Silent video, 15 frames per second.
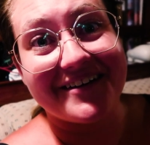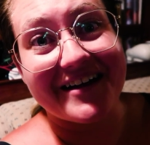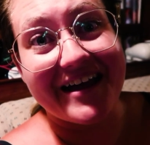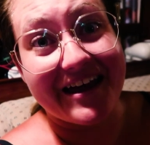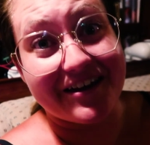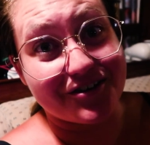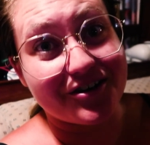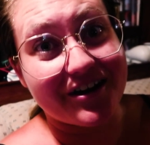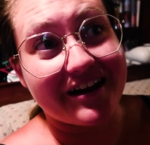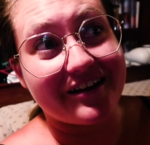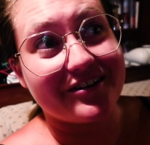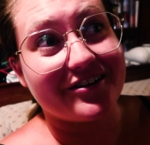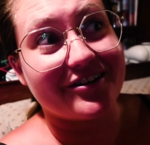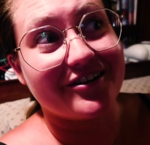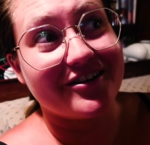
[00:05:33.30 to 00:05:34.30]
and our
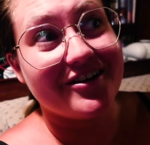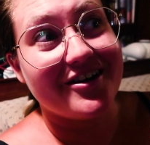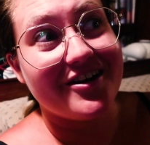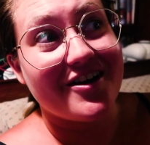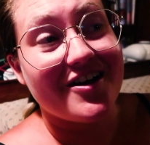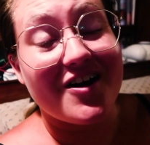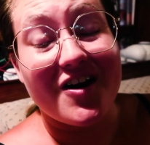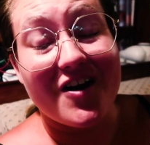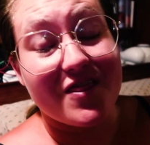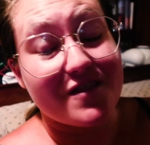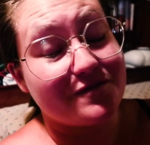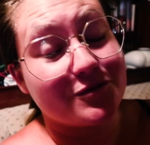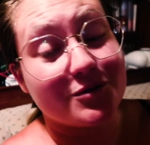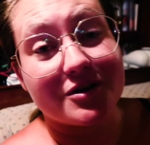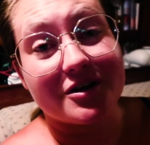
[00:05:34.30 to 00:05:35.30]
anchor on the
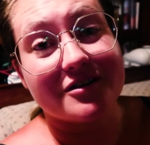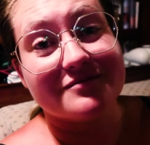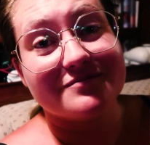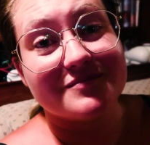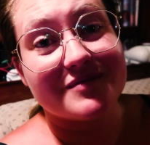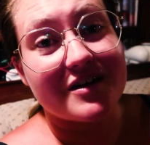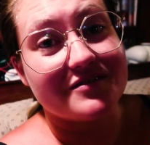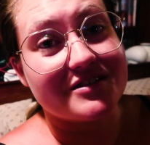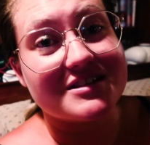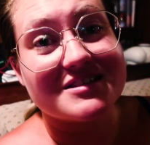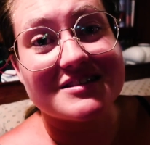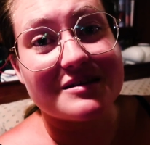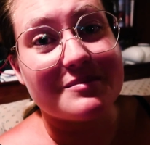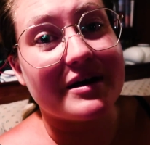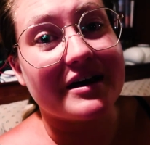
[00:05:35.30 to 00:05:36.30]
floor of this
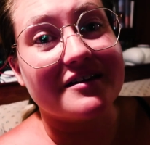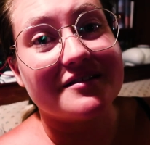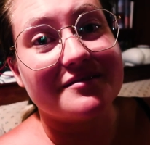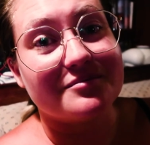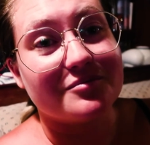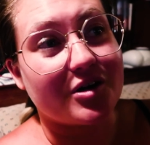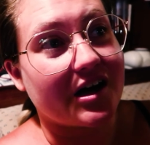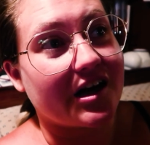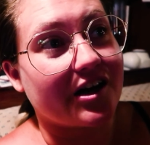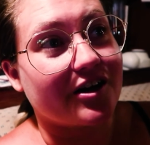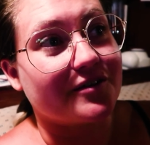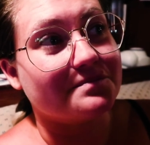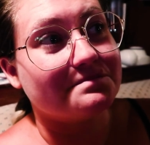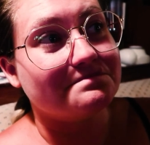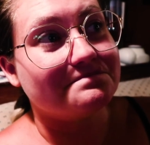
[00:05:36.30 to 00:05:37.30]
seabed right
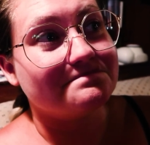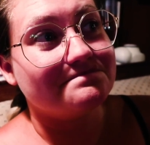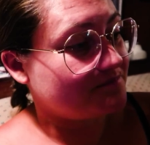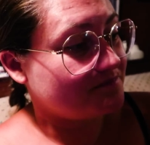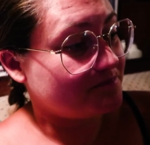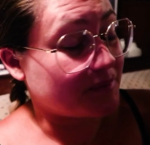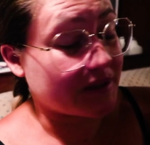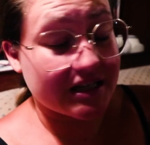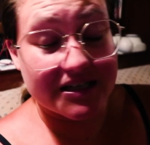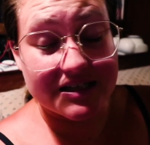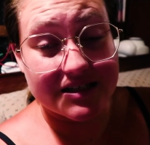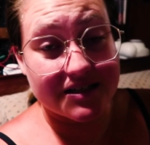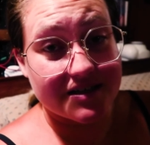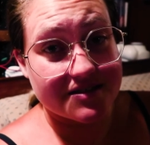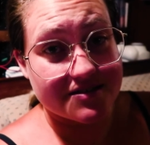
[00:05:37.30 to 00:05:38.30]
here. But it
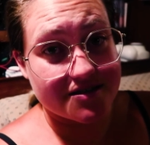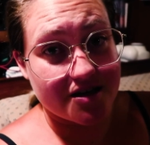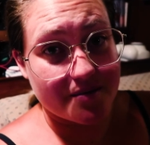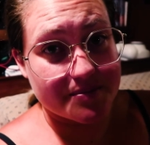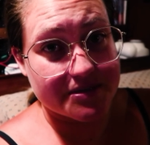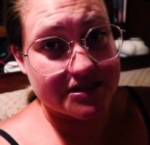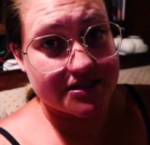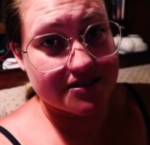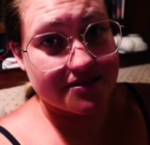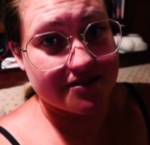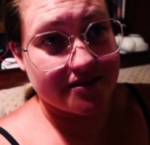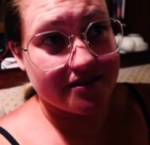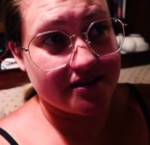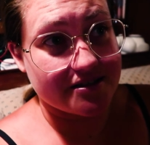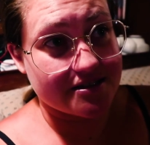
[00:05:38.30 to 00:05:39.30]
didn't, it stopped,
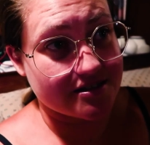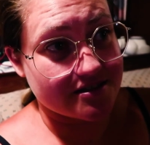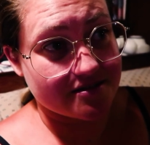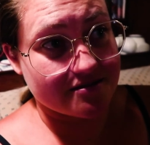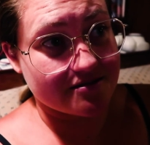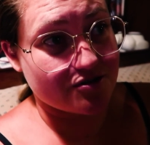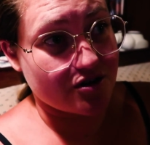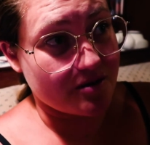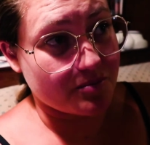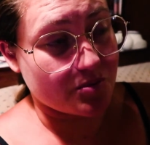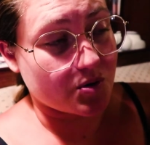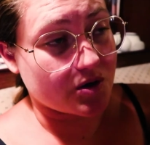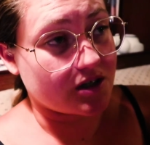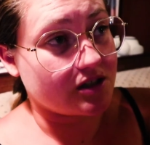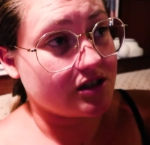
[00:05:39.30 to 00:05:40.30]
it didn't drop
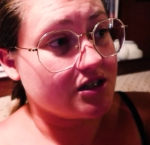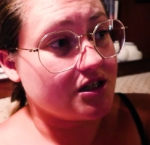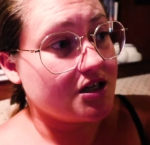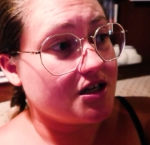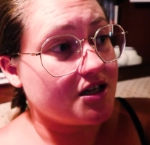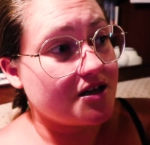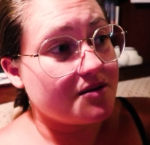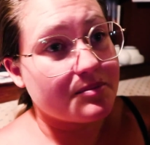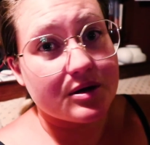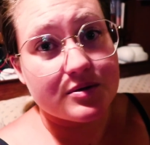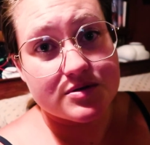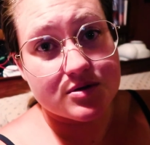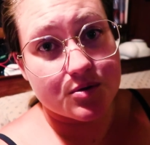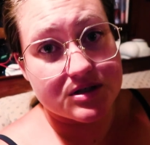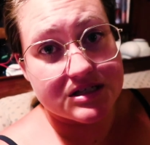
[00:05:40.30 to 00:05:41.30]
more. But it
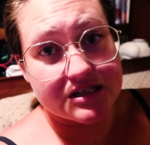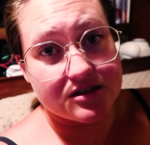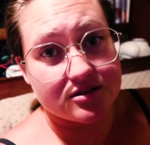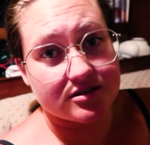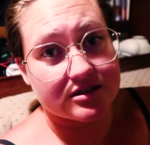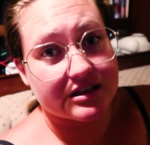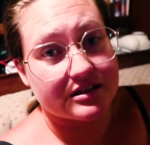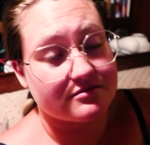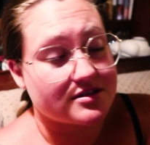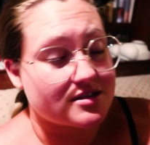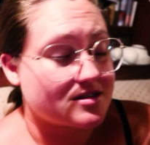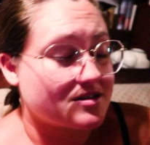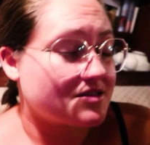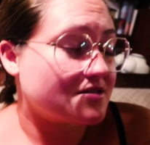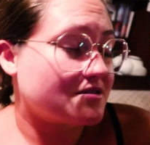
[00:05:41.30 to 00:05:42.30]
was an ordeal, and it
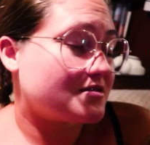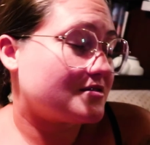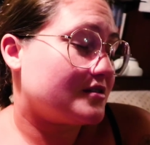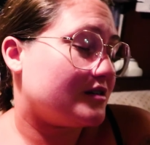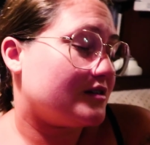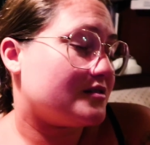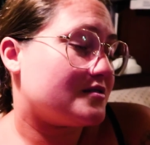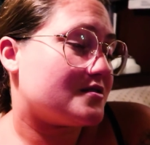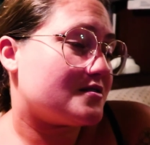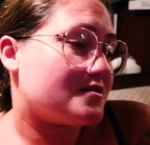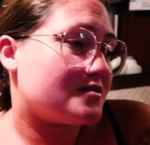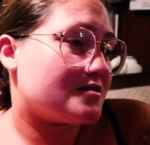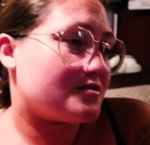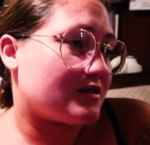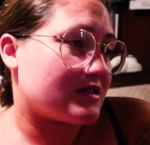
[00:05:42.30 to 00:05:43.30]
was
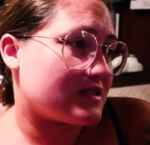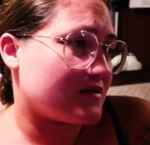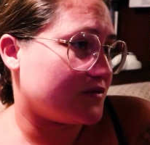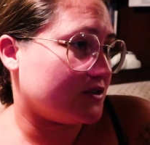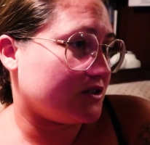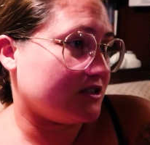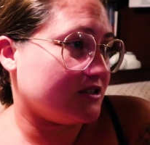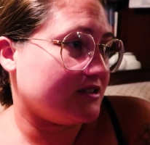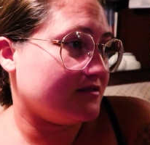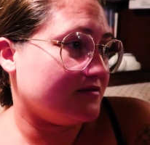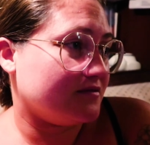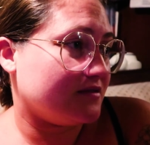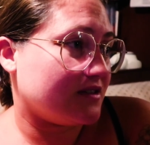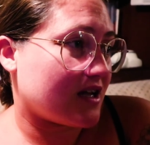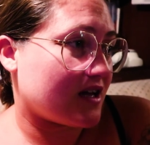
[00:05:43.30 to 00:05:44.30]
stressful
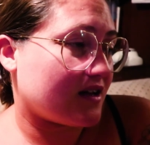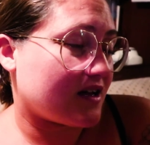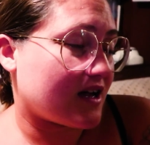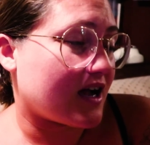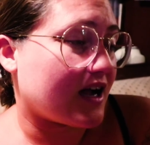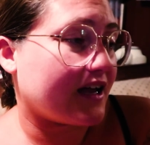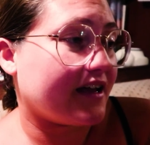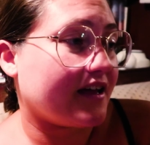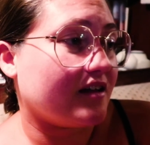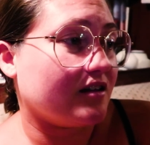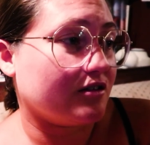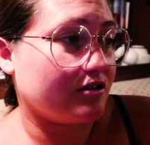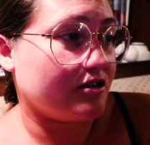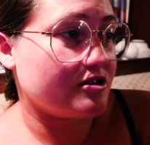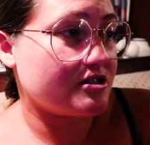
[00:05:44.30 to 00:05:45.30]
and high
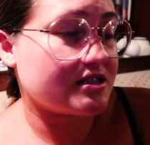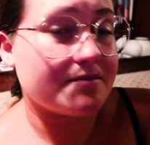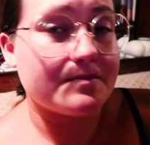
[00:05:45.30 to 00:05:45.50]
alert.